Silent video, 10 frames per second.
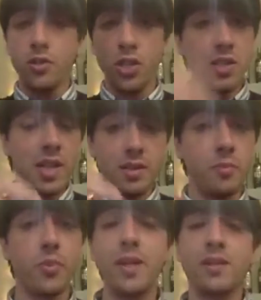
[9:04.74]
You just let
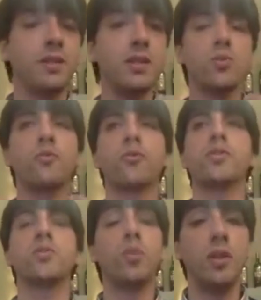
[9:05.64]
them breathe, and this, of
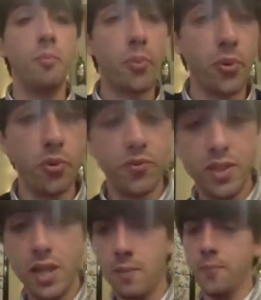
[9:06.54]
course, will improve
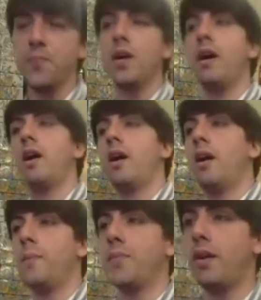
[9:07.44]
the,
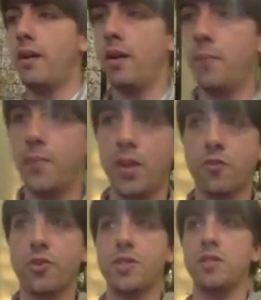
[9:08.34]
um, um,
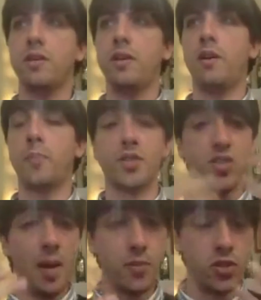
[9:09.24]
of course, uh,
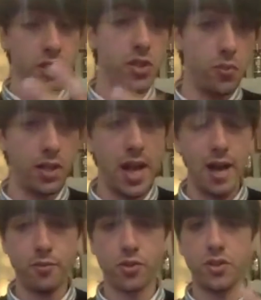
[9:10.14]
perception that you will
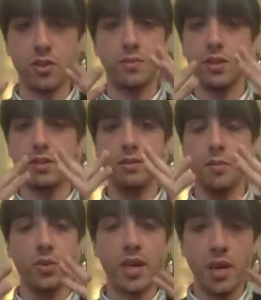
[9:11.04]
have. Of course, the, the,
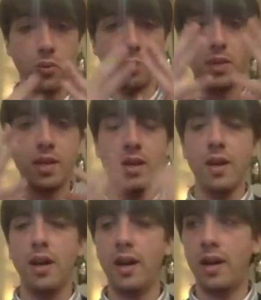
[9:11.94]
the bouquet will be
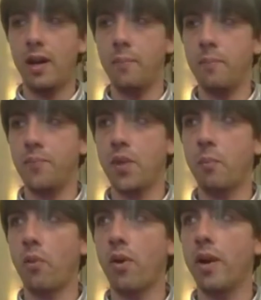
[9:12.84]
um,
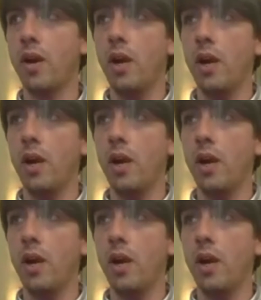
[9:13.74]
more,